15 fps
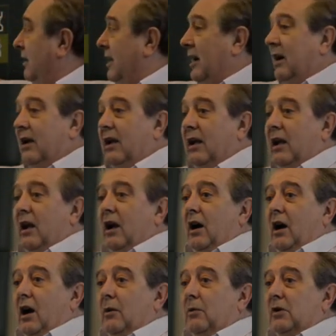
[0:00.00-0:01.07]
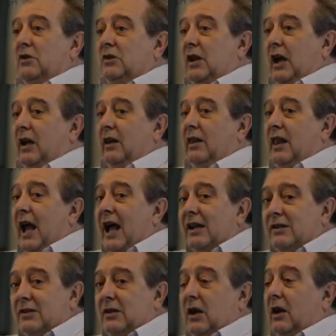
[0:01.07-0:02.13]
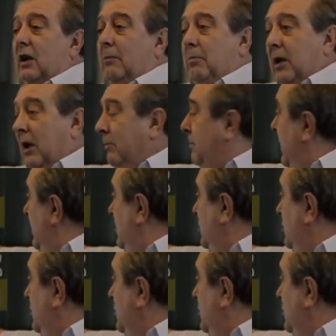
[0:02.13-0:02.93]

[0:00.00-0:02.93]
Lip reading: okay, I would say that's going to be a bit